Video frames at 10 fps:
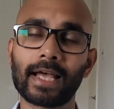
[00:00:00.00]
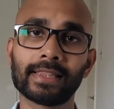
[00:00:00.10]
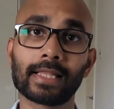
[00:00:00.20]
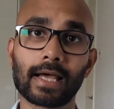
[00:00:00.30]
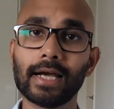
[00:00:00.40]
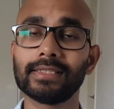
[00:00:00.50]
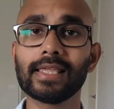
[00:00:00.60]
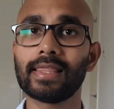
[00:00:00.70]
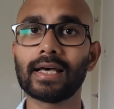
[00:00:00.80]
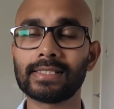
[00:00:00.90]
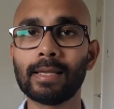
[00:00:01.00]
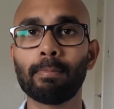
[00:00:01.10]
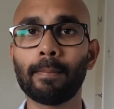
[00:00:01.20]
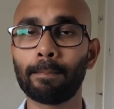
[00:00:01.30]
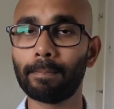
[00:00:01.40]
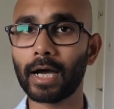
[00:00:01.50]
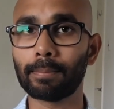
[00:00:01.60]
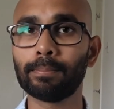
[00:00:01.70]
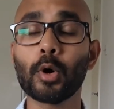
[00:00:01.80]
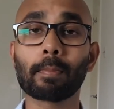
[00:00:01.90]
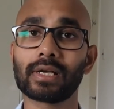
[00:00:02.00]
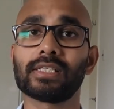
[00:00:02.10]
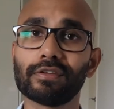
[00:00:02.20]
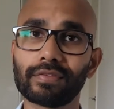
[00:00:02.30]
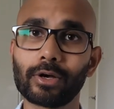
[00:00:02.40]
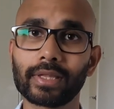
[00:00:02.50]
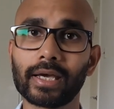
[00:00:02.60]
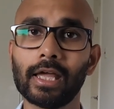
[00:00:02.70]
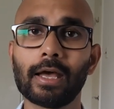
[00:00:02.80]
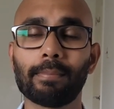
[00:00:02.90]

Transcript: And I did that simply by putting myself out there,